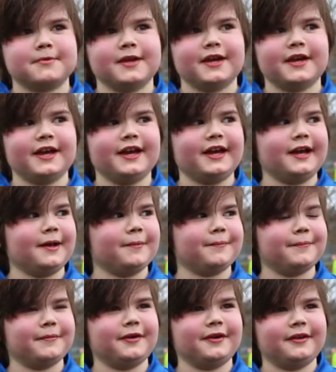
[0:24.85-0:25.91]

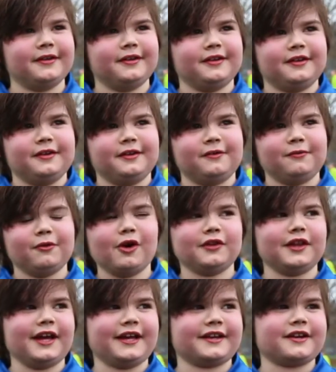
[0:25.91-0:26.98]
Um, what
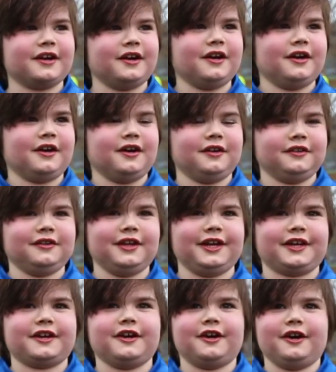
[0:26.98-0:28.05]
like uh
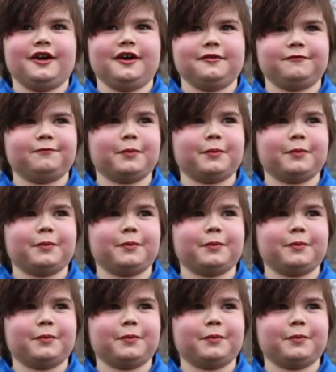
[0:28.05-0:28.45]
like uh. You